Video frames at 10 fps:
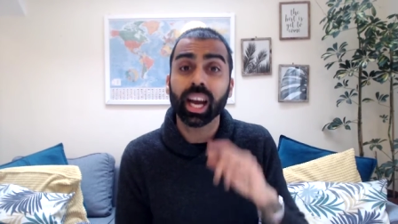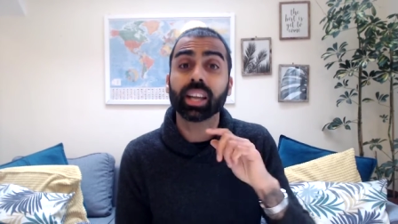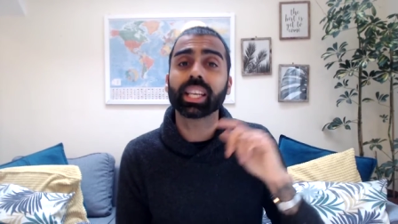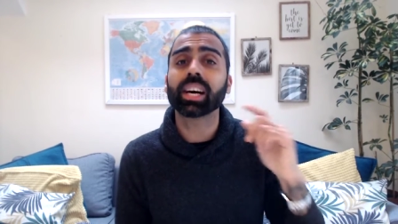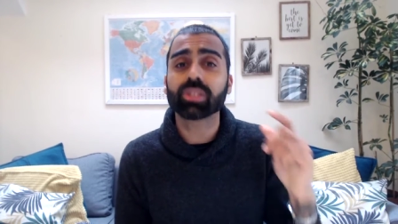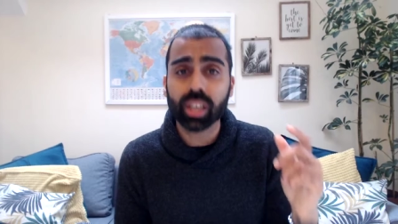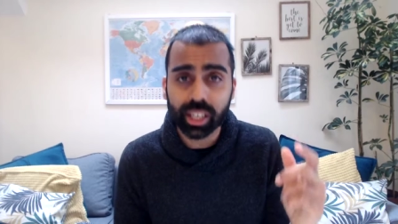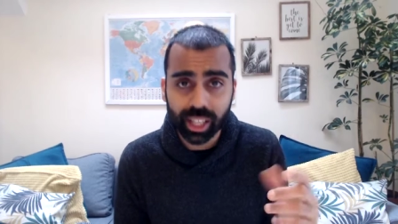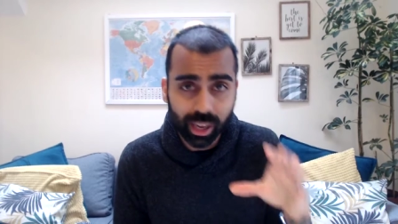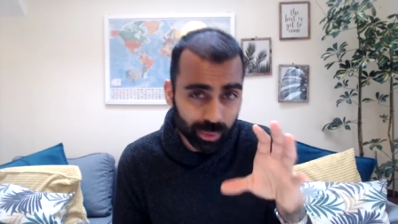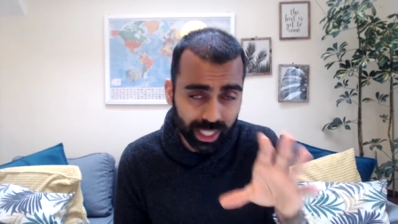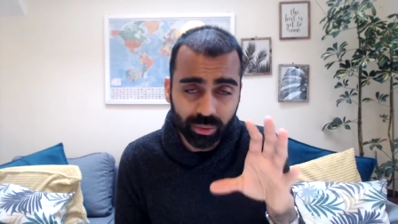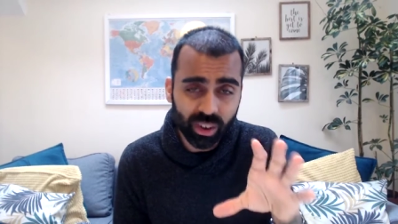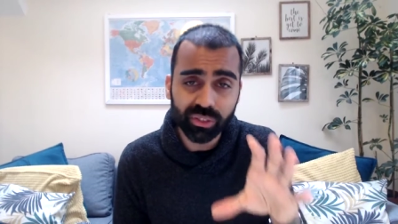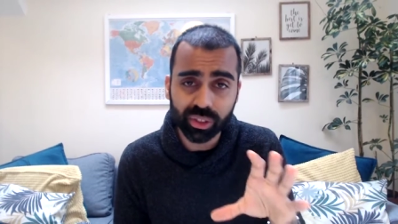And then outside of that, we did
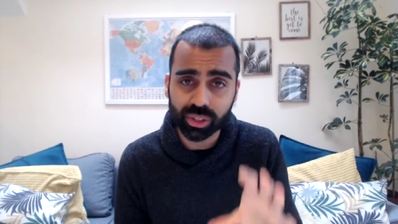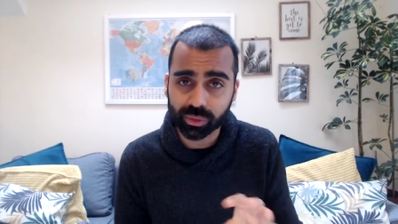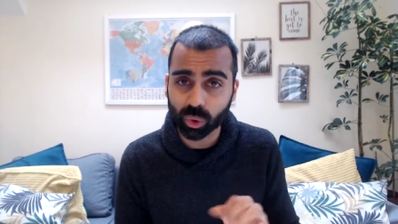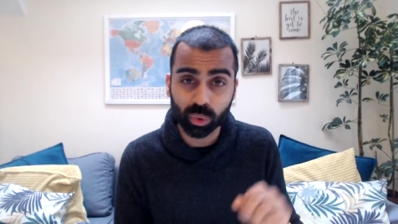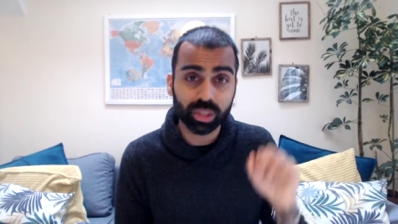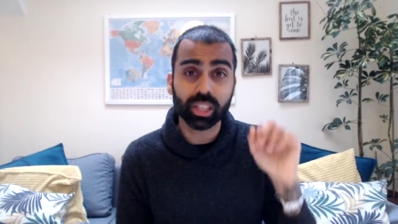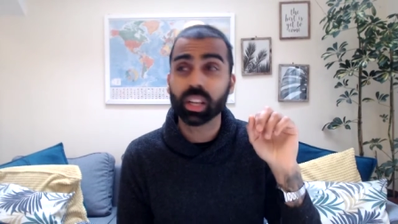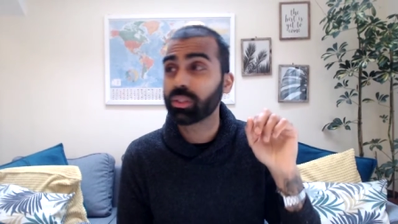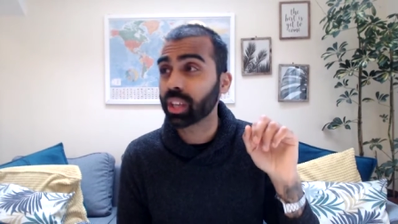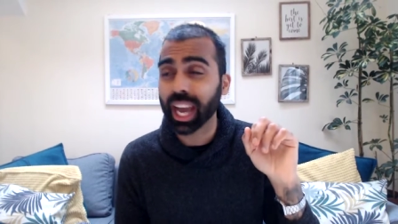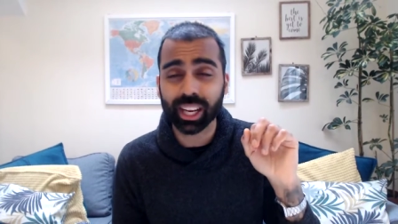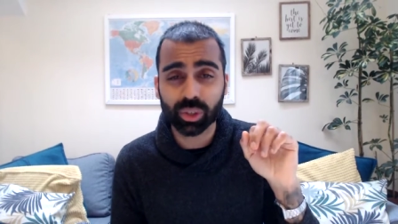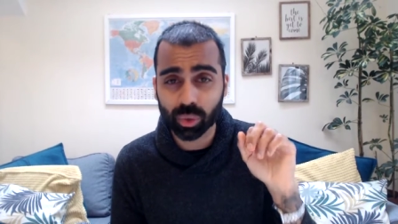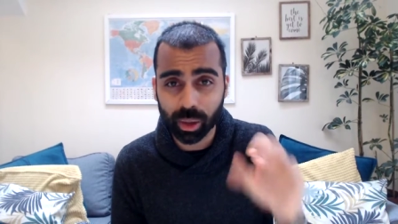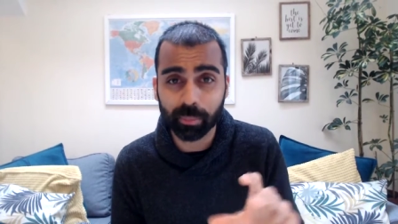reference, of course, the
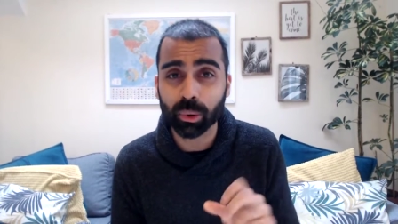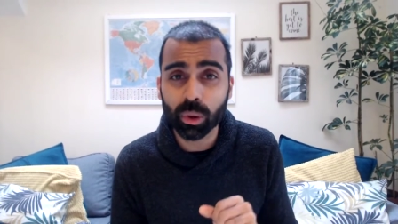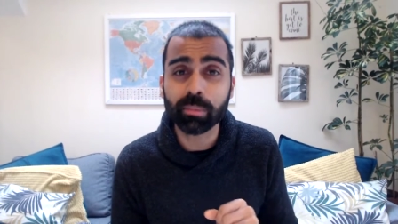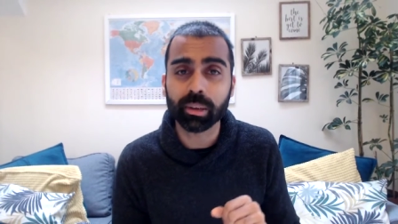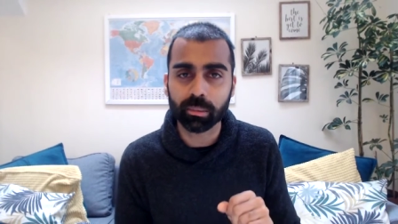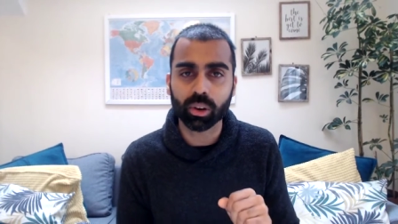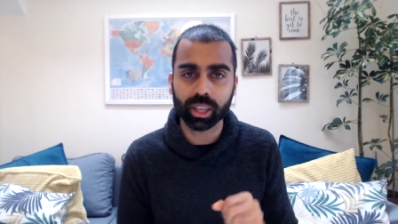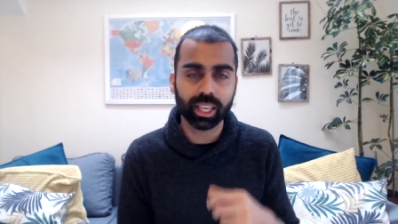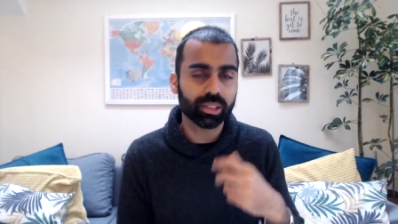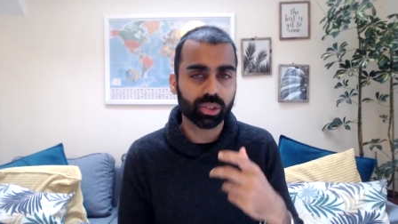actual employment market.